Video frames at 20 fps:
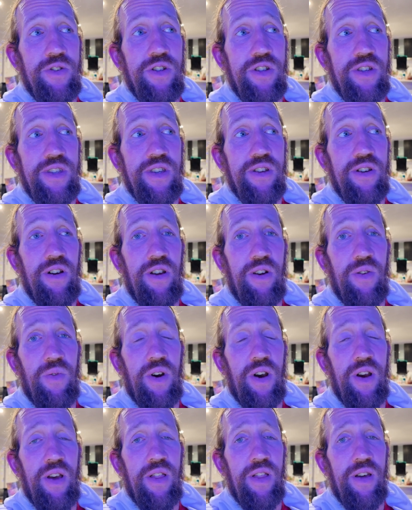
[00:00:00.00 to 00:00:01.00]
which is kind of
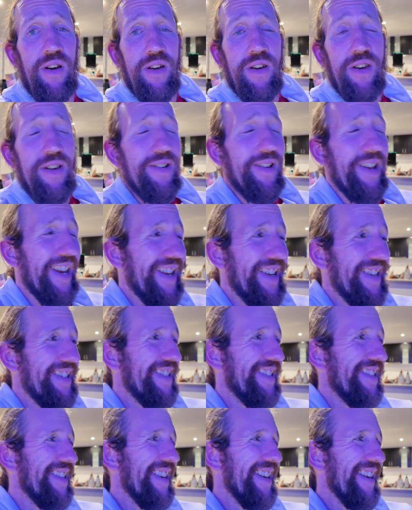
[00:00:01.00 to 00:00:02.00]
why I like
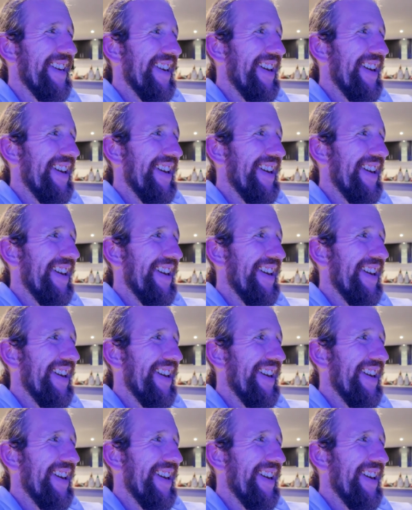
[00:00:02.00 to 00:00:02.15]
it.